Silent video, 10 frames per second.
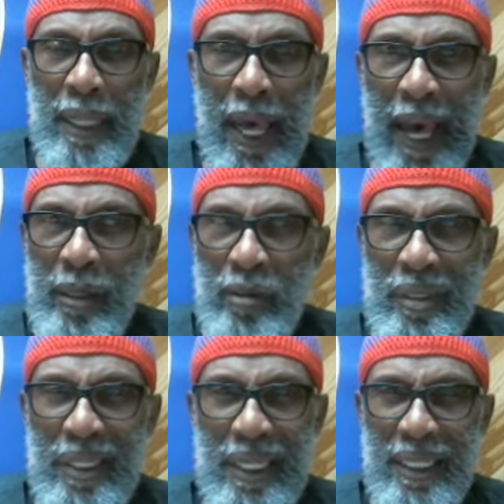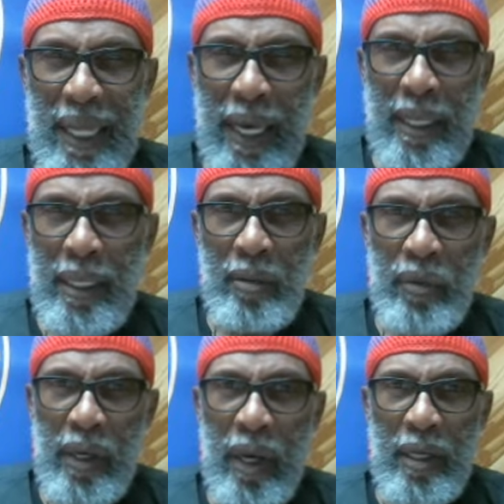I don't look at that in
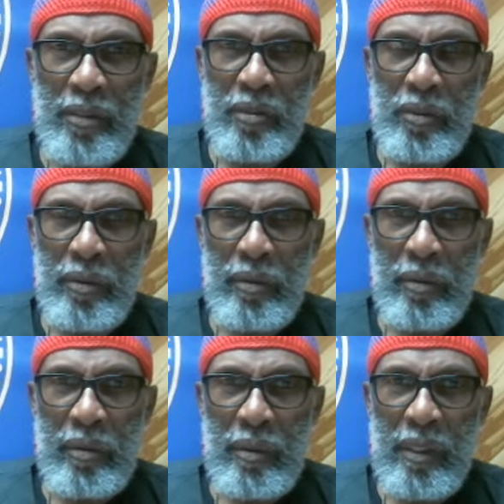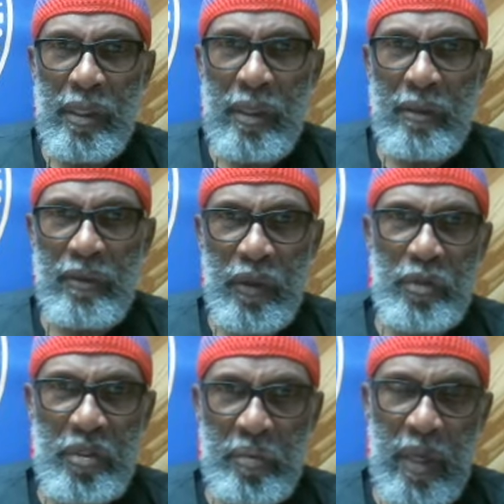regards to the
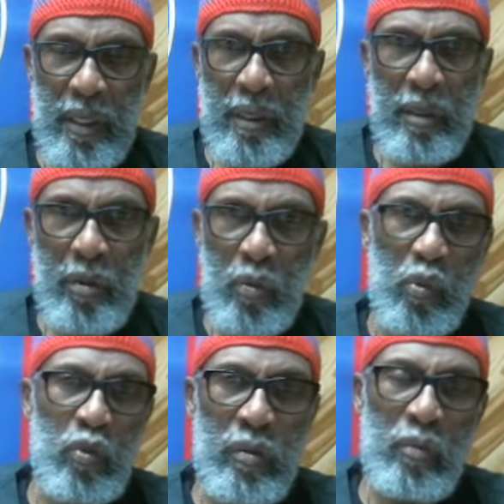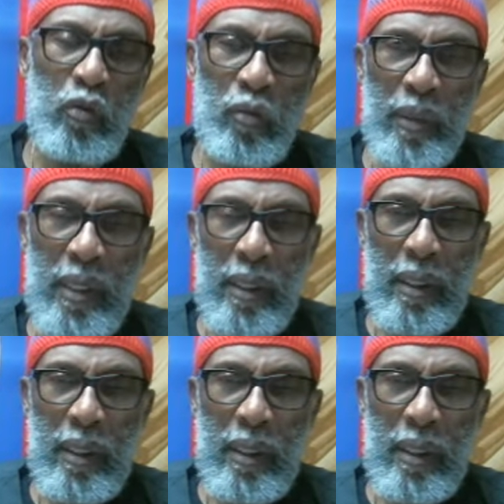First Dominion, the Jerusalem movement.